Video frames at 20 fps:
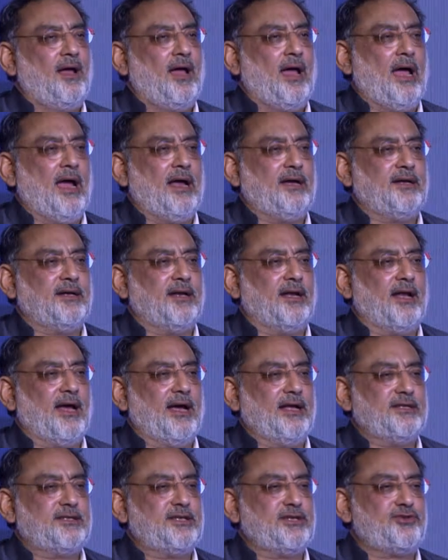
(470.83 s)
and an
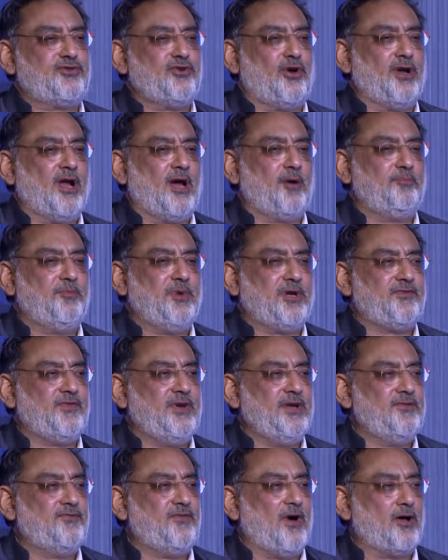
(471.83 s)
alliance is drawn up
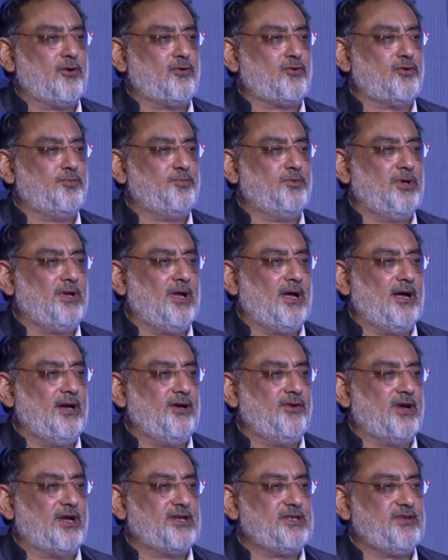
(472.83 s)
between Farooq Abdullah
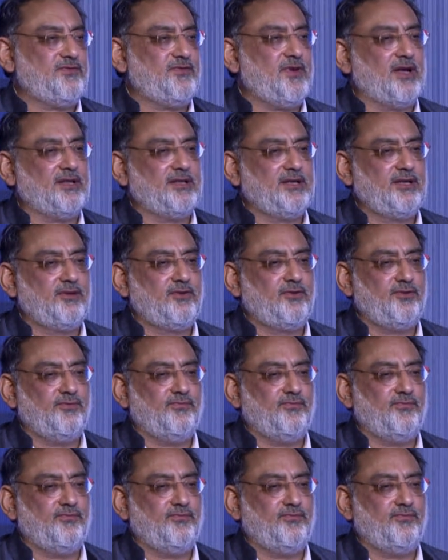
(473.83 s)
and Rajiv Gandhi,